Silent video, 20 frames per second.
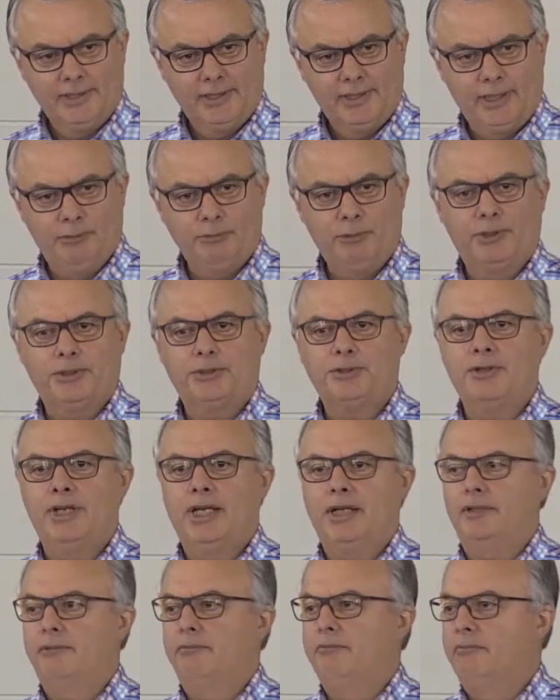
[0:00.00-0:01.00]
that would
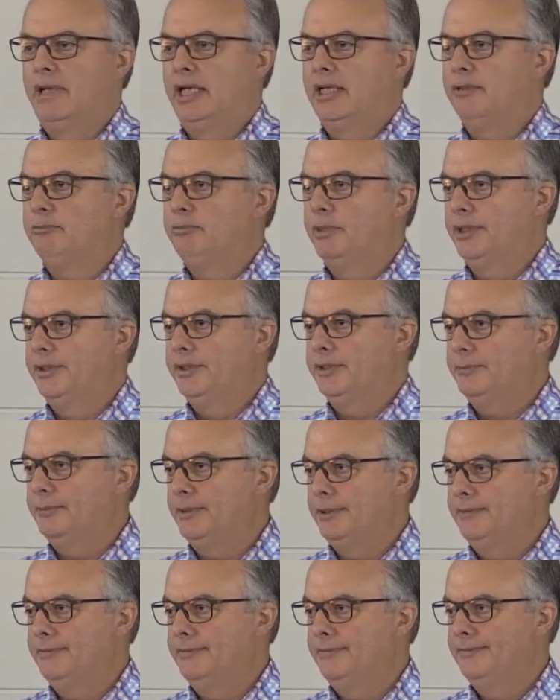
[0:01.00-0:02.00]
attract male
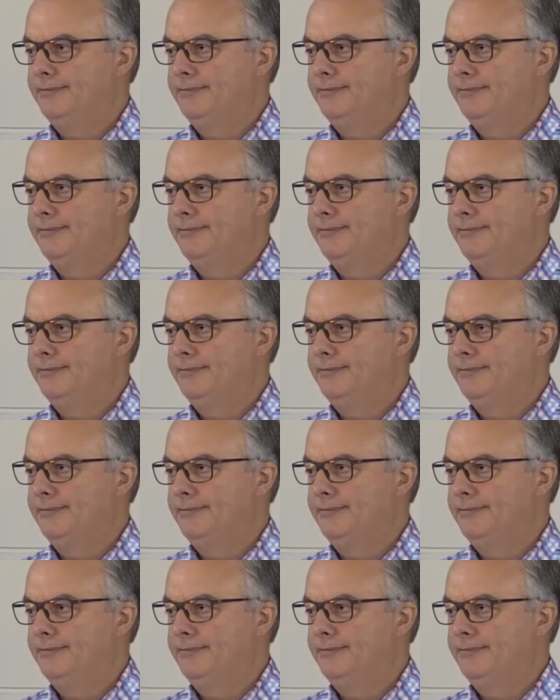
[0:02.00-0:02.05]
policemen.